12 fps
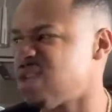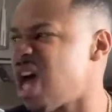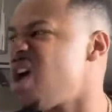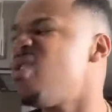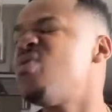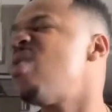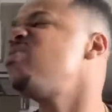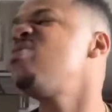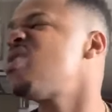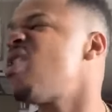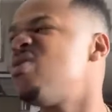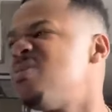I don't want you
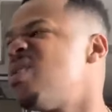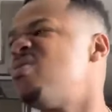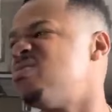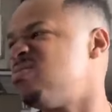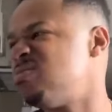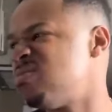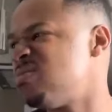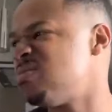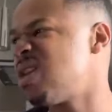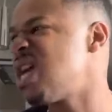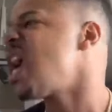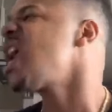no more.
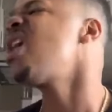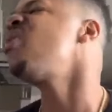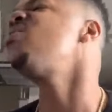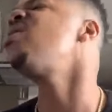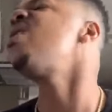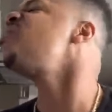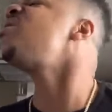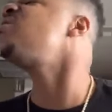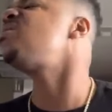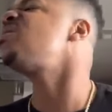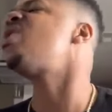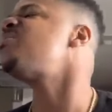I don't, I don't want
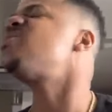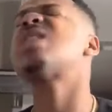you no more.